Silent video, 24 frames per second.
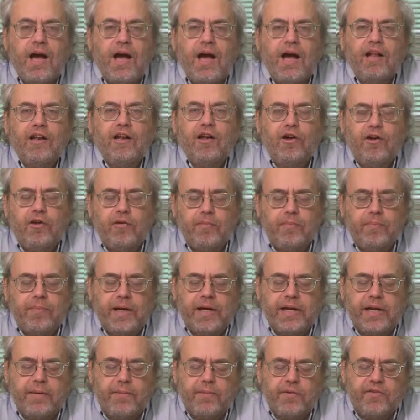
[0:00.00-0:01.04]
Hello,
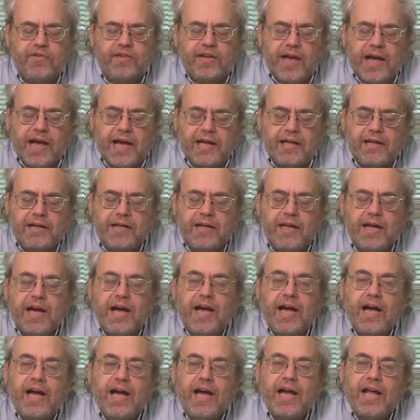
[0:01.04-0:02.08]
my name is Ken,
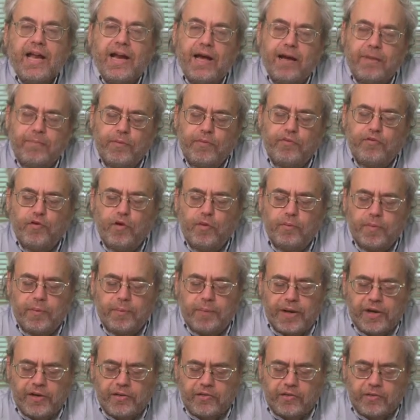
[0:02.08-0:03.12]
and I'm a former
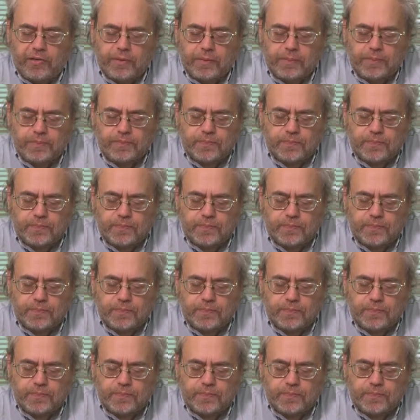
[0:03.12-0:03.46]
patient.